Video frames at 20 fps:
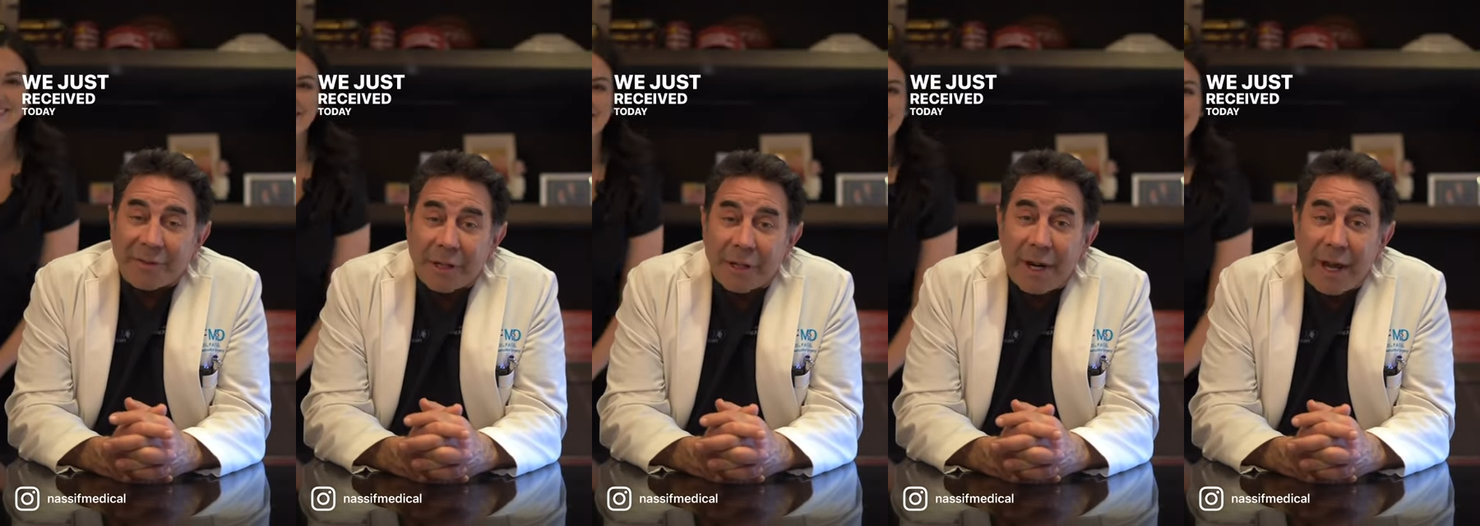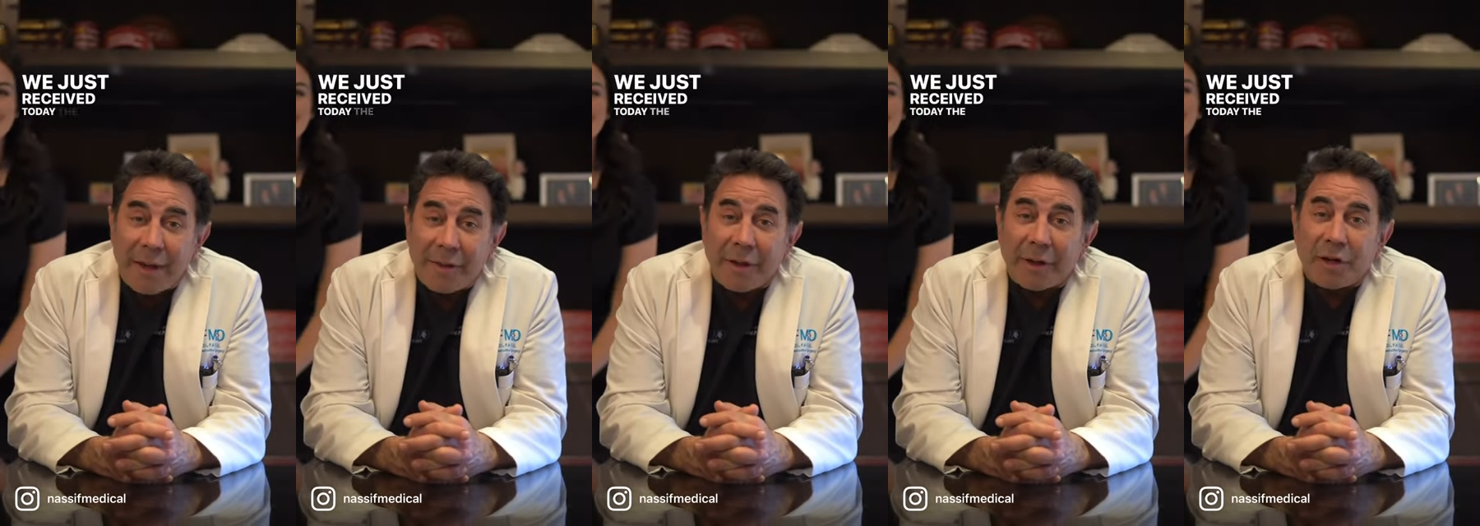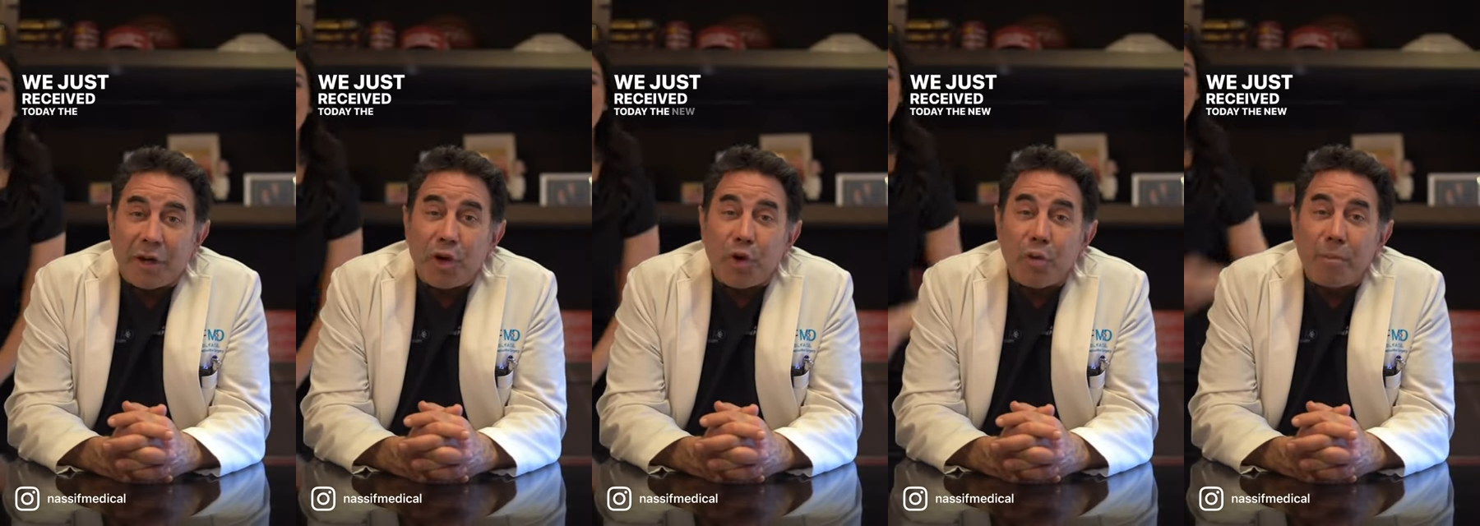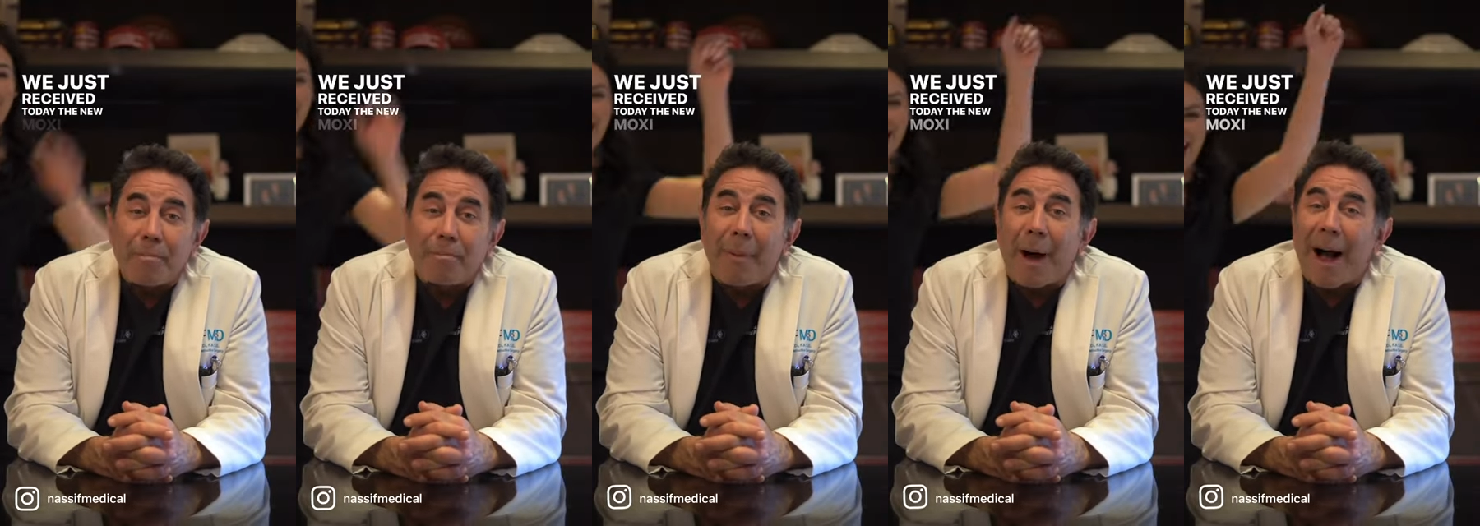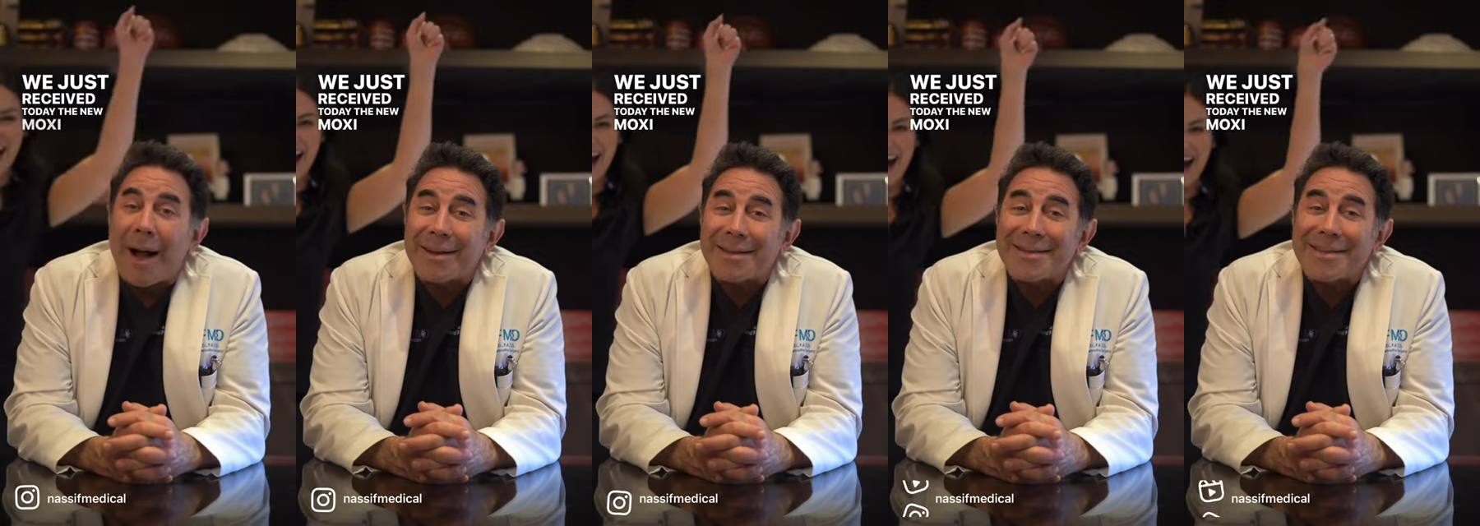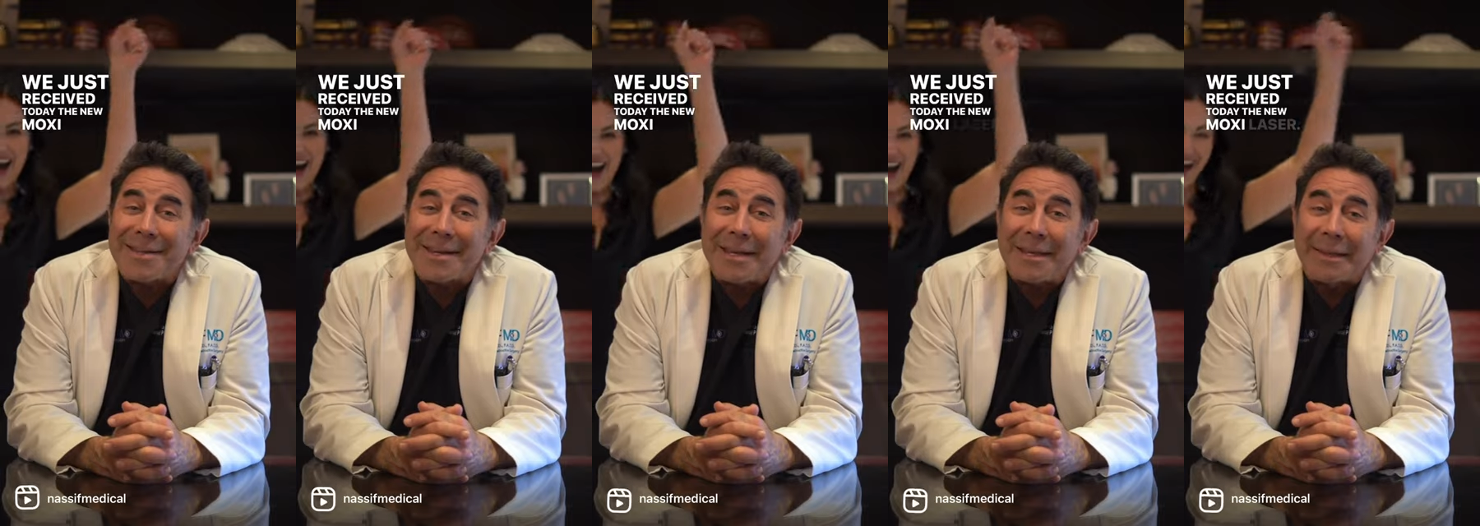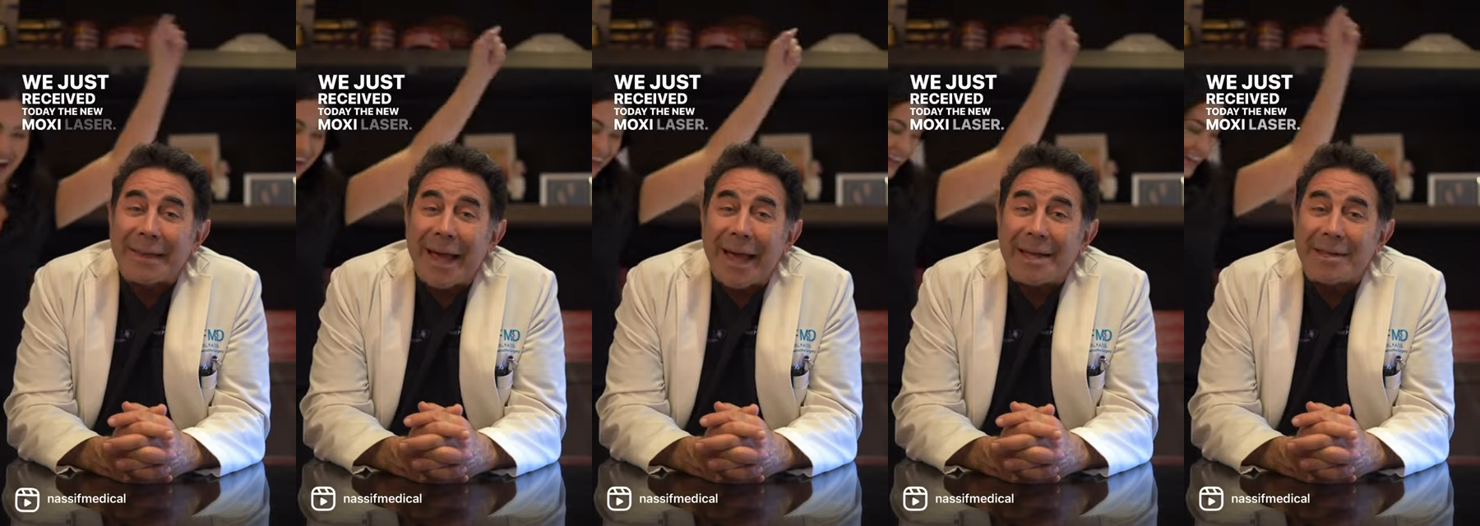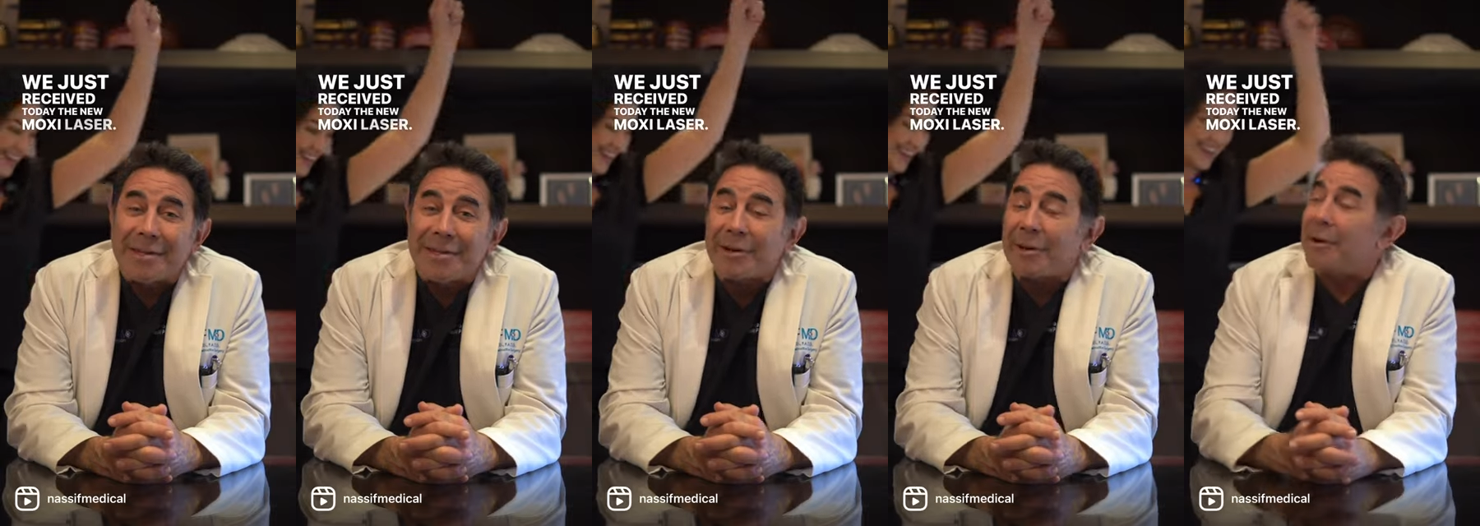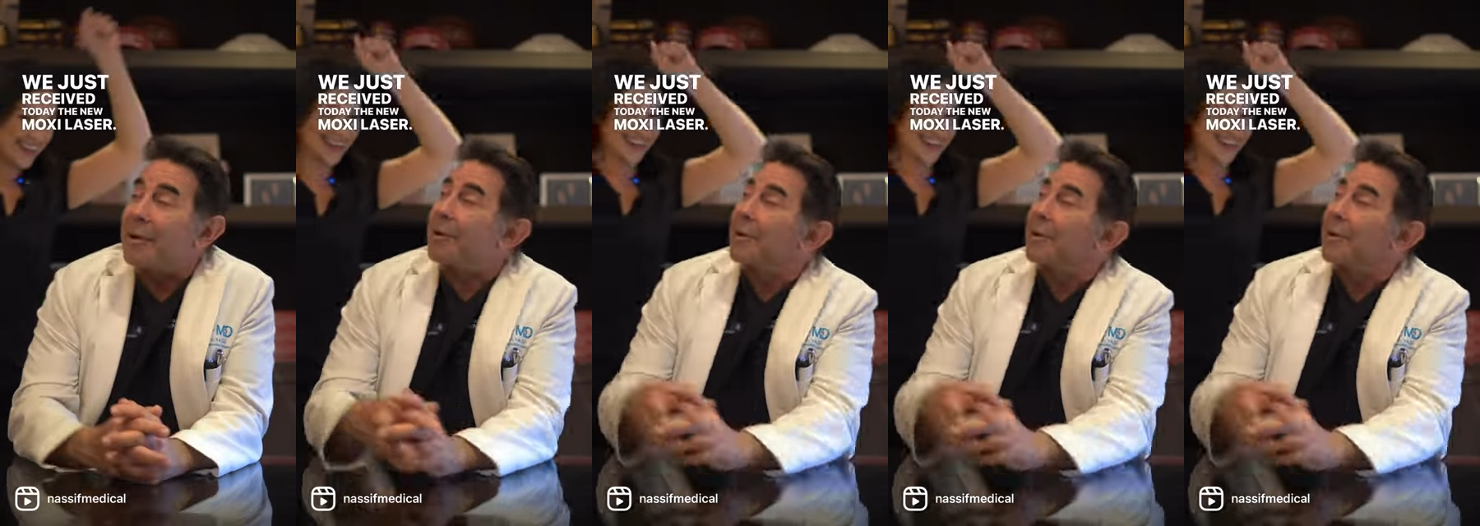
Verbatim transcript: today the new MOXI laser.